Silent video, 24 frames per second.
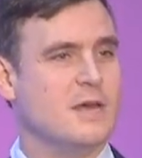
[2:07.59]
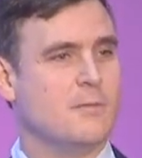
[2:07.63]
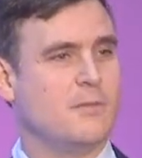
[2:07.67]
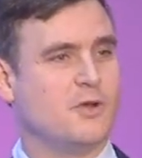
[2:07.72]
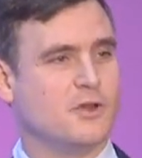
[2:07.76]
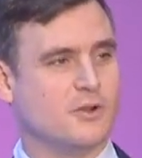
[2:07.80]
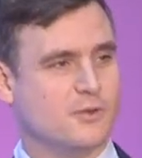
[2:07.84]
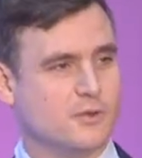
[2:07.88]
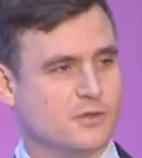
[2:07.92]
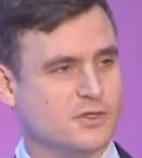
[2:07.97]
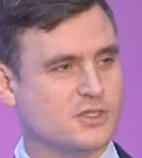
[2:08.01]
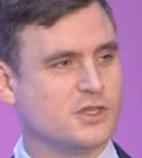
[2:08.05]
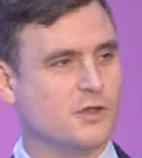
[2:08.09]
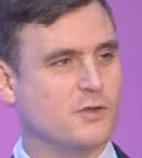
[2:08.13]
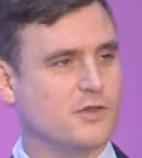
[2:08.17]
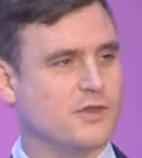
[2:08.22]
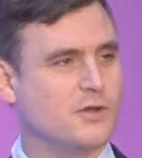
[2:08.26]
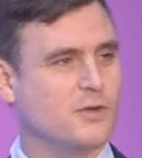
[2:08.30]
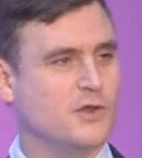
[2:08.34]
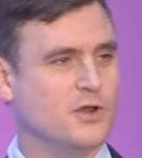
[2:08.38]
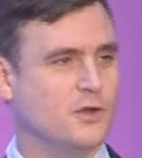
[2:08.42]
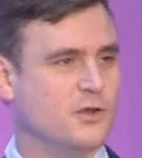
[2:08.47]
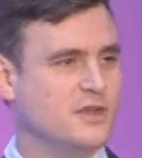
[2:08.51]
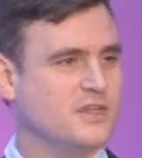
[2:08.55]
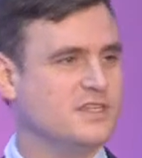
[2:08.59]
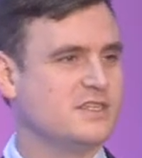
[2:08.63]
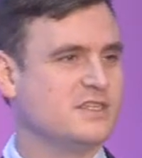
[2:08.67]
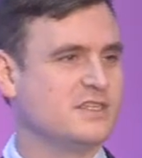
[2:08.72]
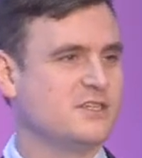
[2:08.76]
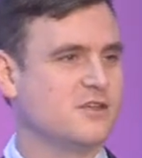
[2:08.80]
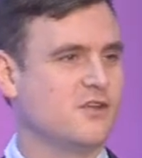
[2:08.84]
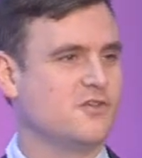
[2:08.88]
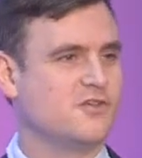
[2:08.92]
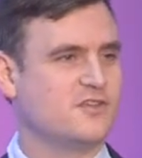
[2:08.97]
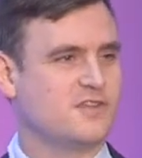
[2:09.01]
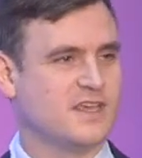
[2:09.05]
but also there were
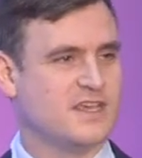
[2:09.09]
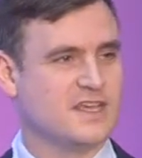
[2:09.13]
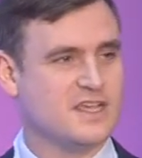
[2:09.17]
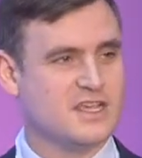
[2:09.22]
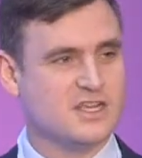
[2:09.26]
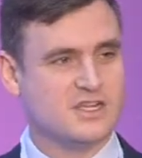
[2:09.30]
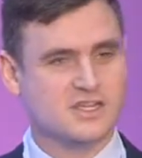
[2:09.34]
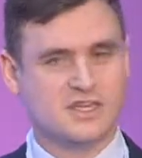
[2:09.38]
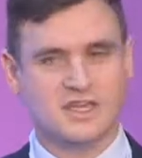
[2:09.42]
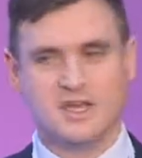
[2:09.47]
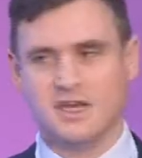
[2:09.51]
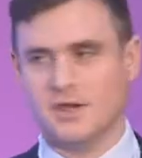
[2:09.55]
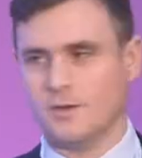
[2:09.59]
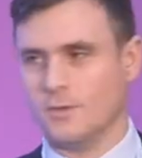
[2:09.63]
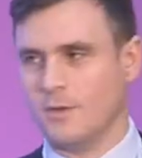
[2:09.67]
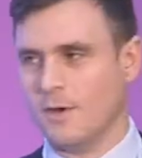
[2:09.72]
noises off stage.